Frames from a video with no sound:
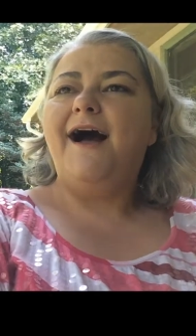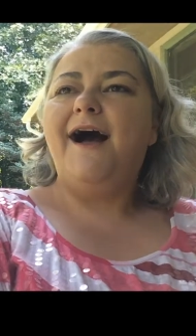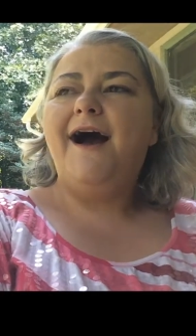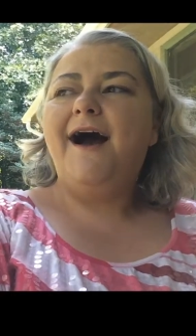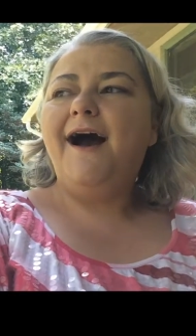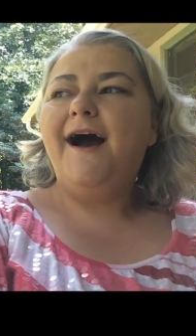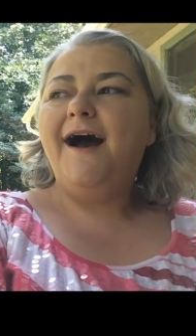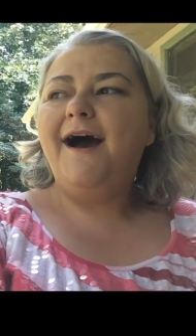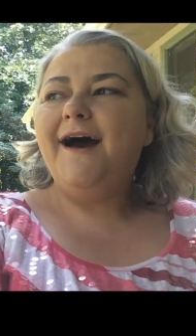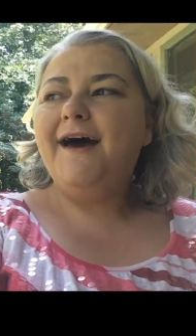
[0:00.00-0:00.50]

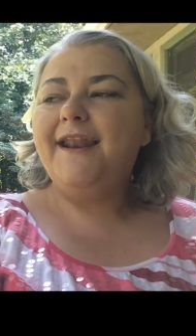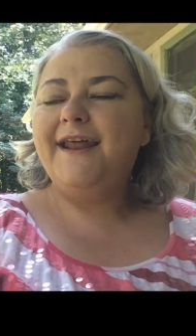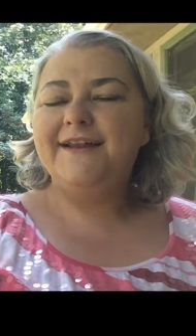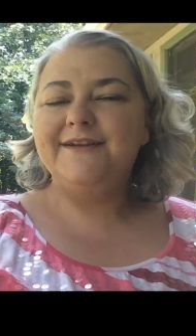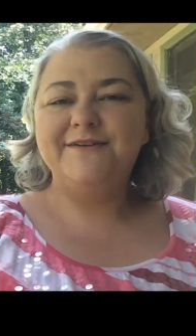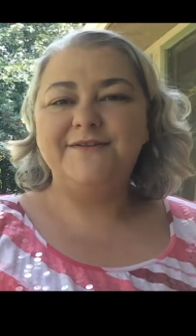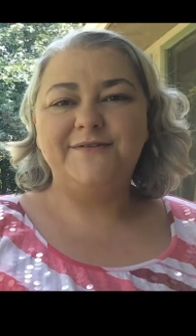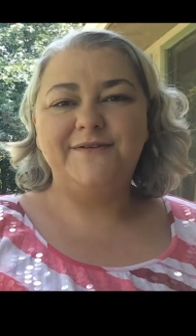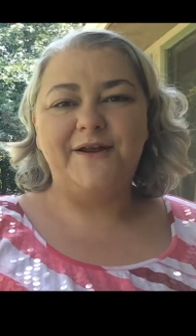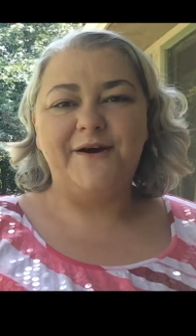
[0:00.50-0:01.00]
And I
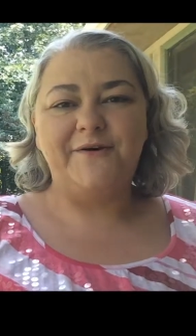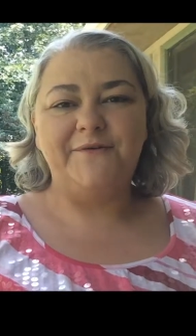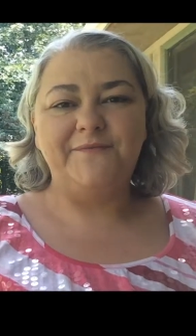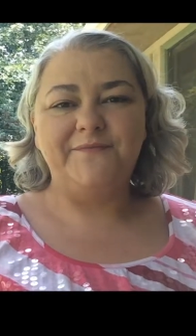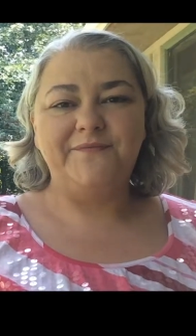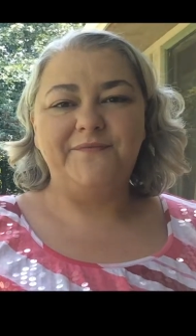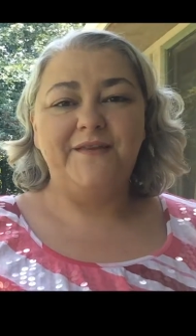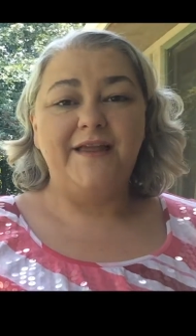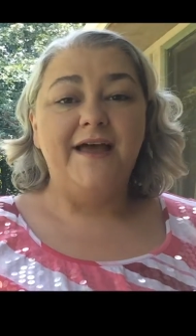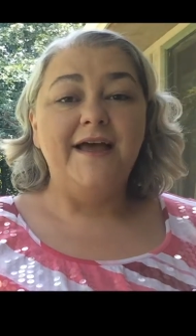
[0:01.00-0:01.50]
don't know.
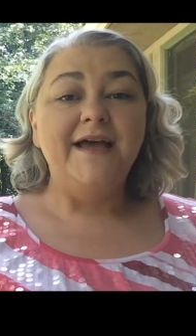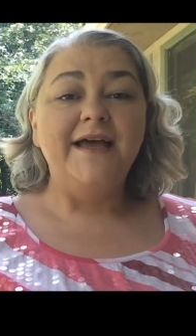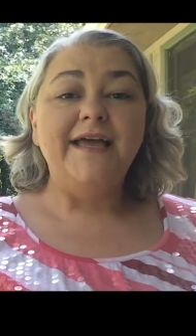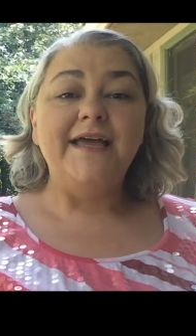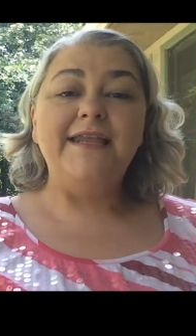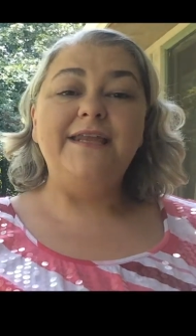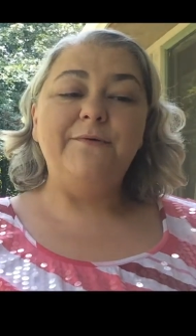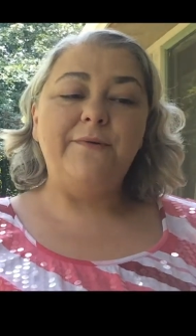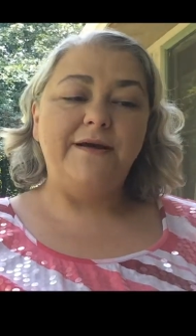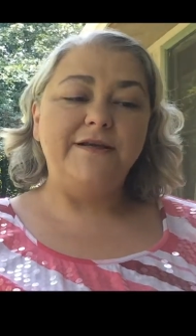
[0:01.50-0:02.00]

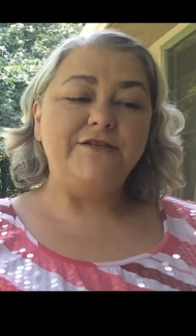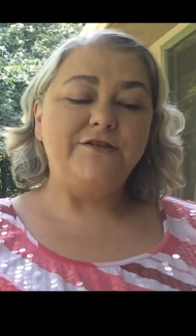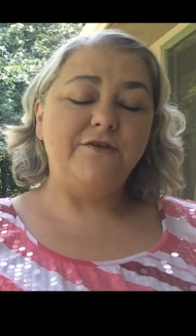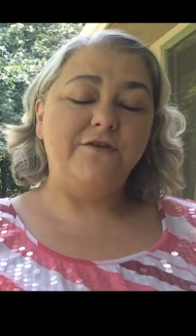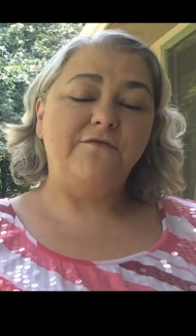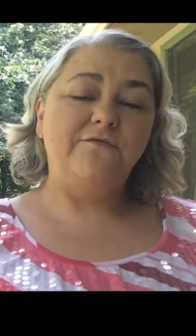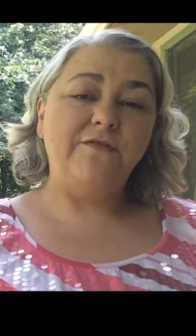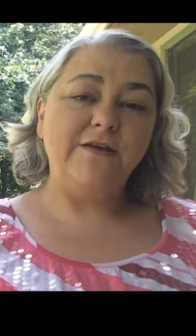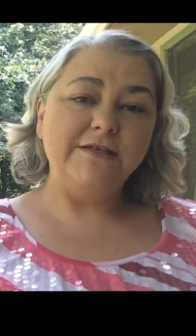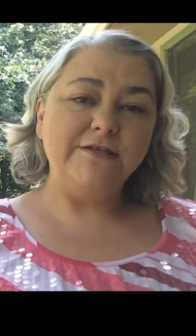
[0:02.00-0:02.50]
Anyway, so
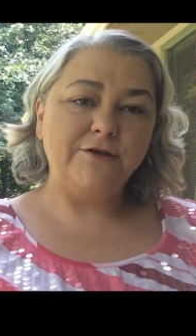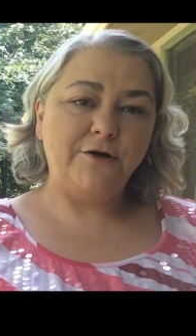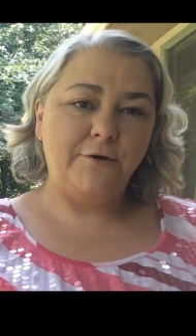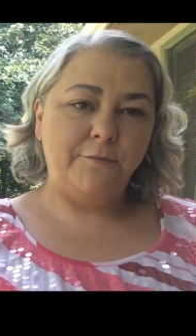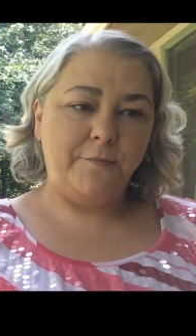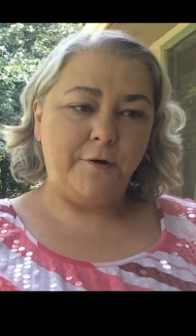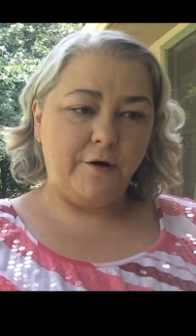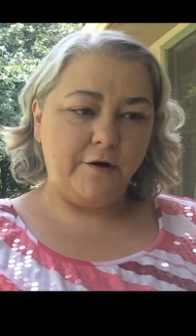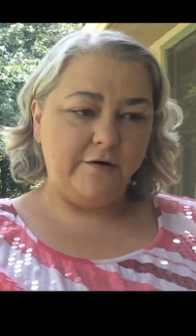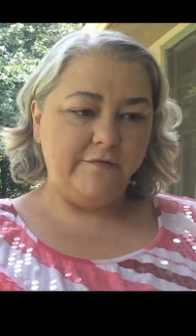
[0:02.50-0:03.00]
the
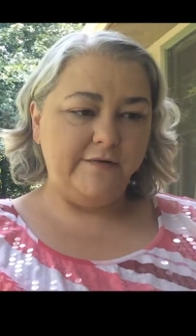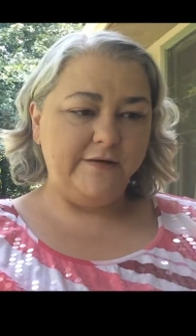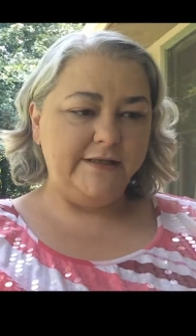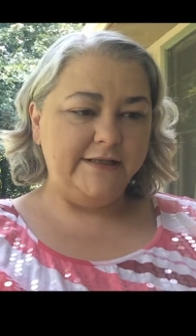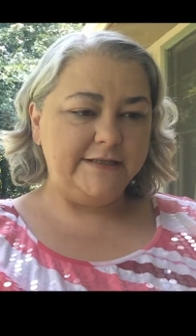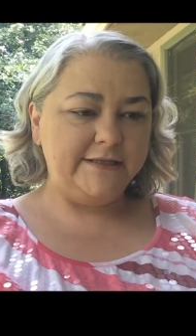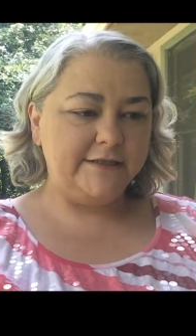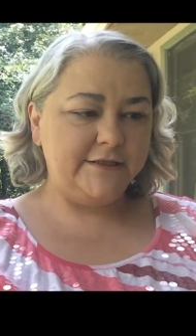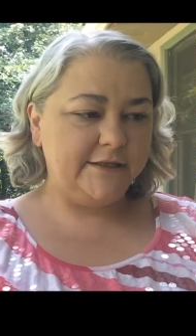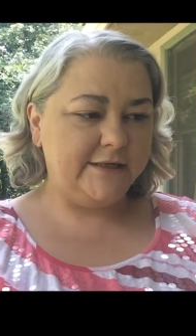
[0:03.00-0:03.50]
physical part of it,
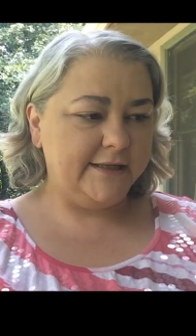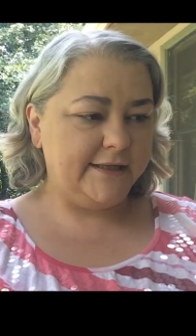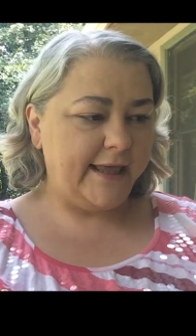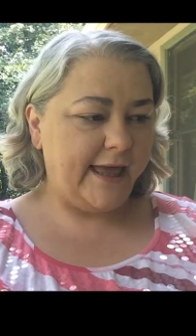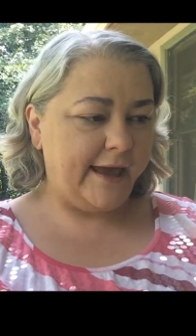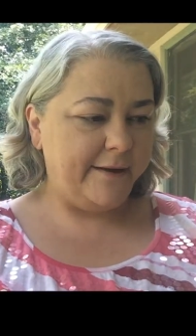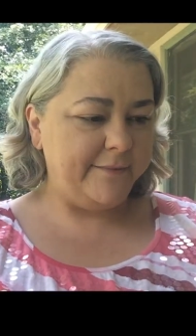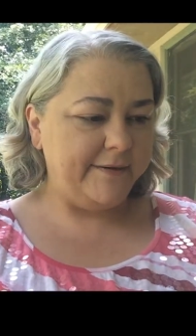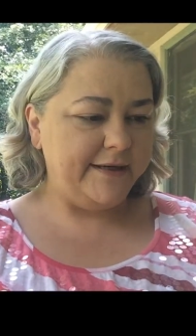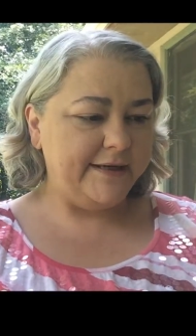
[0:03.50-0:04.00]
let's look at
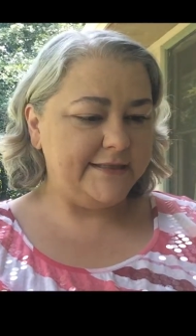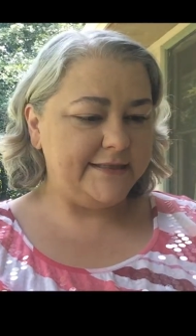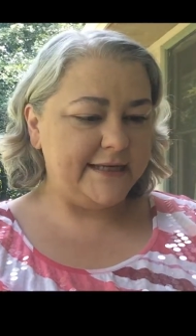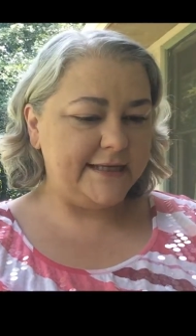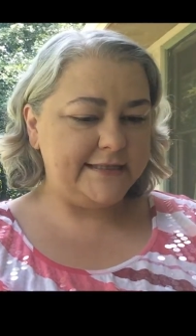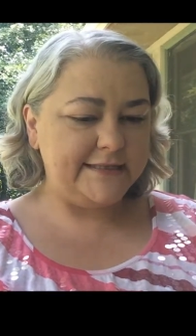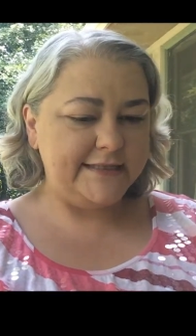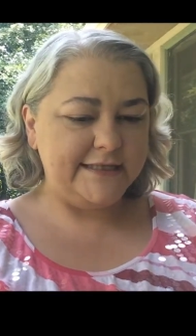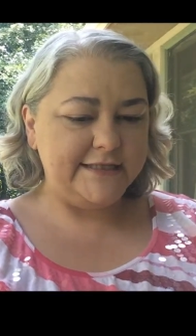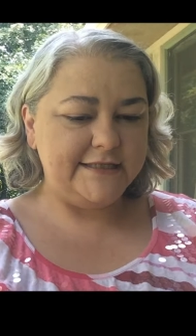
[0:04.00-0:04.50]
that, because
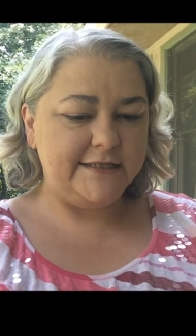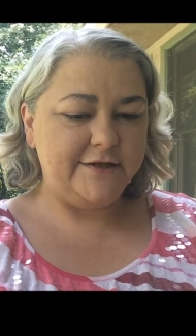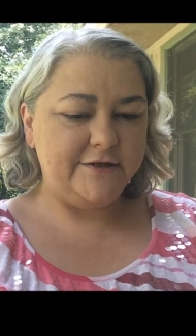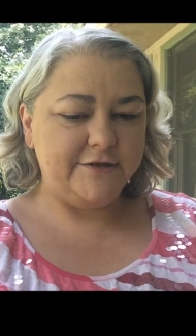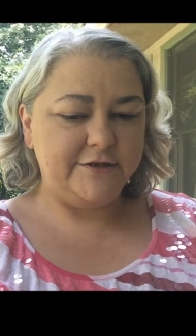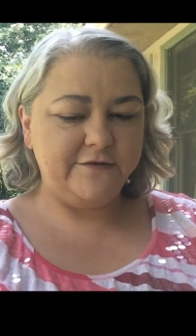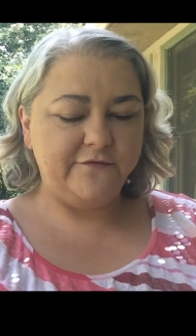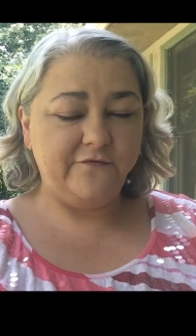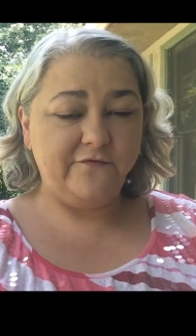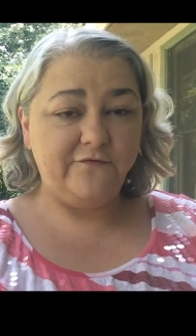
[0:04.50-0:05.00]
that's easier
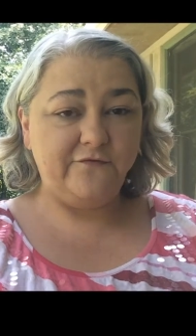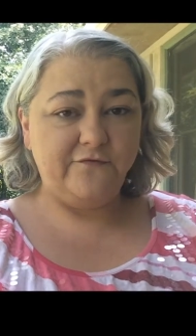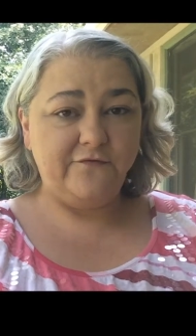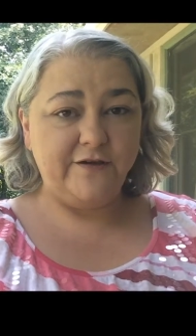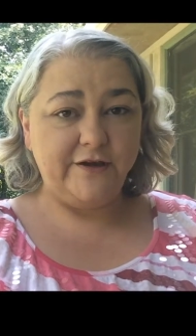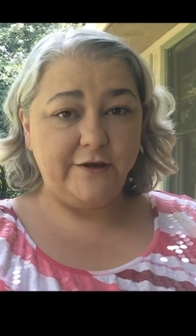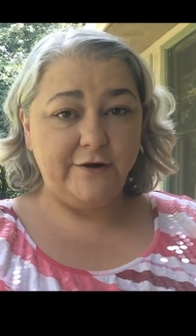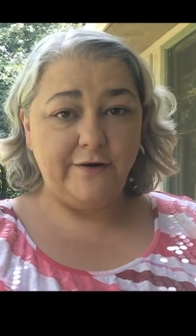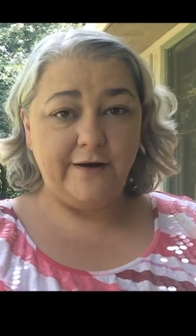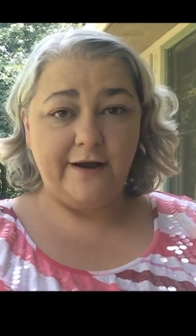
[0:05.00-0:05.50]
to
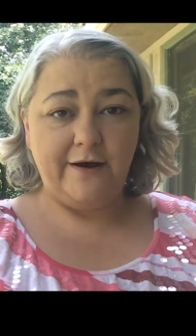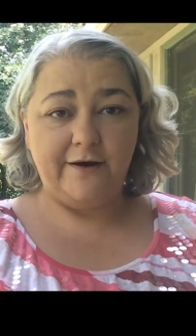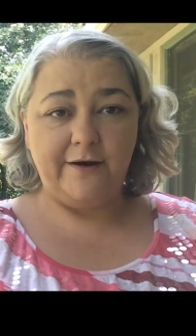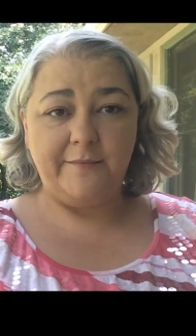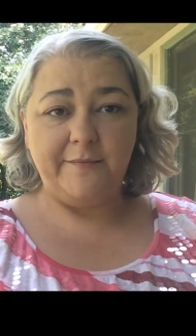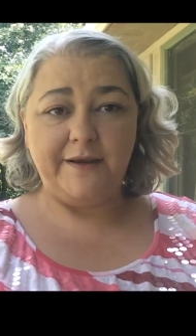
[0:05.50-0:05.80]
figure out.